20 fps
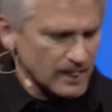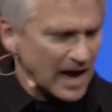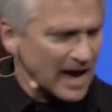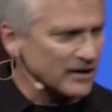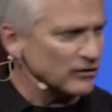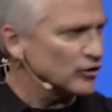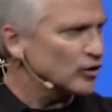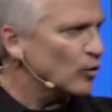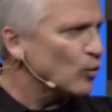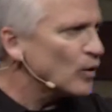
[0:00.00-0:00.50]

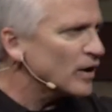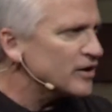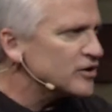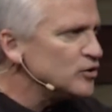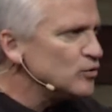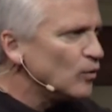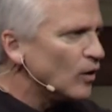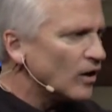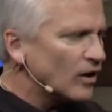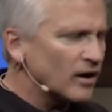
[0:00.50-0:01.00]
I don't know where
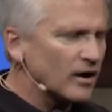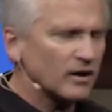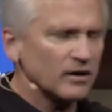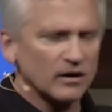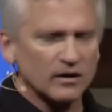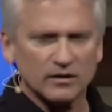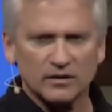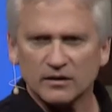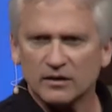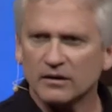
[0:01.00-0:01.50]
you
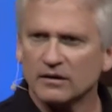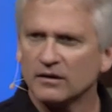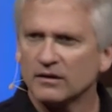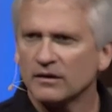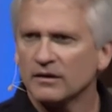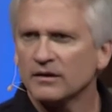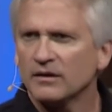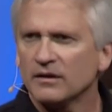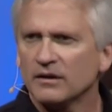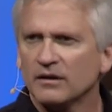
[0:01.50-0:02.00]
are
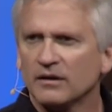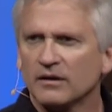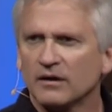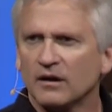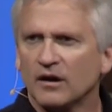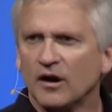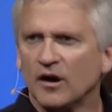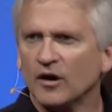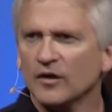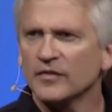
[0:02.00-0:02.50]

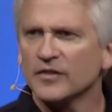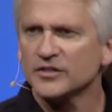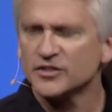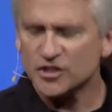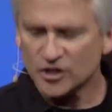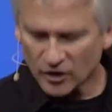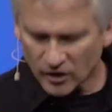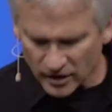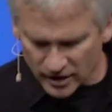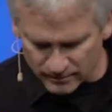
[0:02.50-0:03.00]
on the
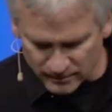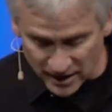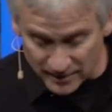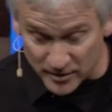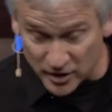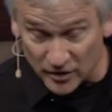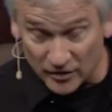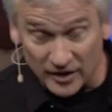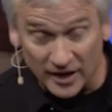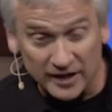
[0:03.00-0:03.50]
chart.
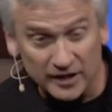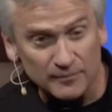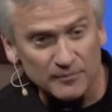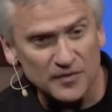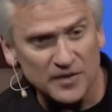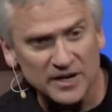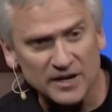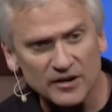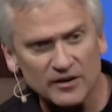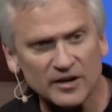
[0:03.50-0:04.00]
Maybe you're not
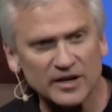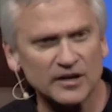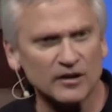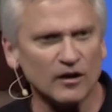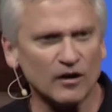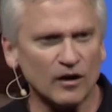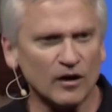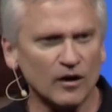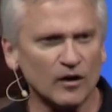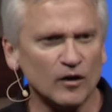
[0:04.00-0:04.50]
up there at
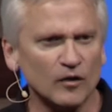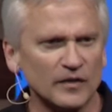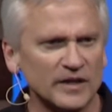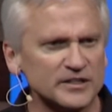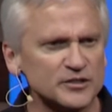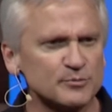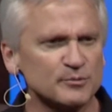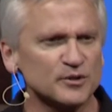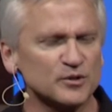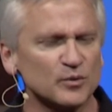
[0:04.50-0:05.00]
all.
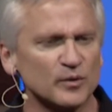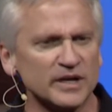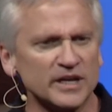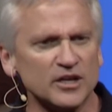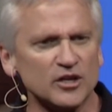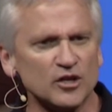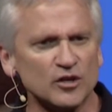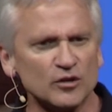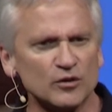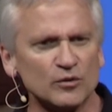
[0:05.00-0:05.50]
That's
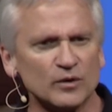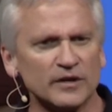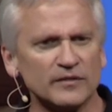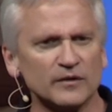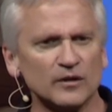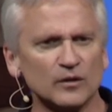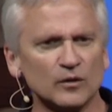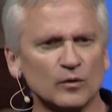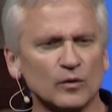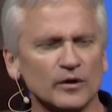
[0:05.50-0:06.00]
between you
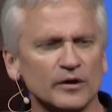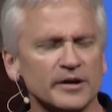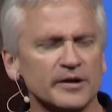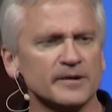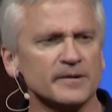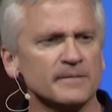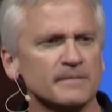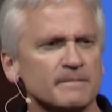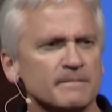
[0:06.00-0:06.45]
and the Lord.